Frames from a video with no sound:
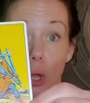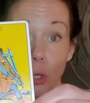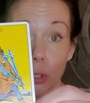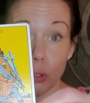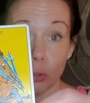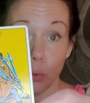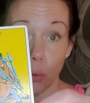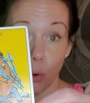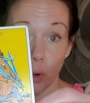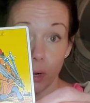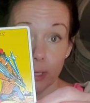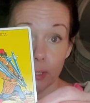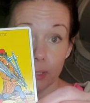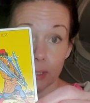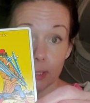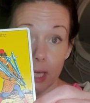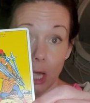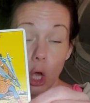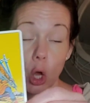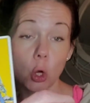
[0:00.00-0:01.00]
Taurus
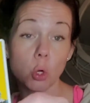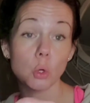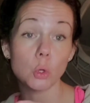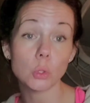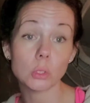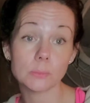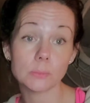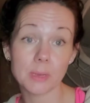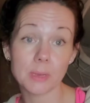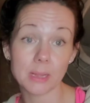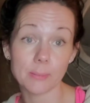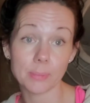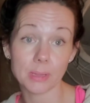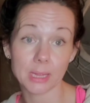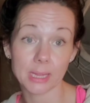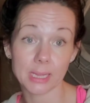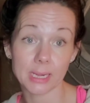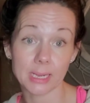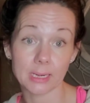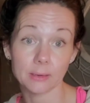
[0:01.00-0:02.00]
who's
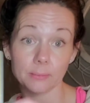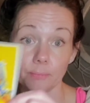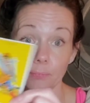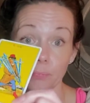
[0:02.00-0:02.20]
manipulating,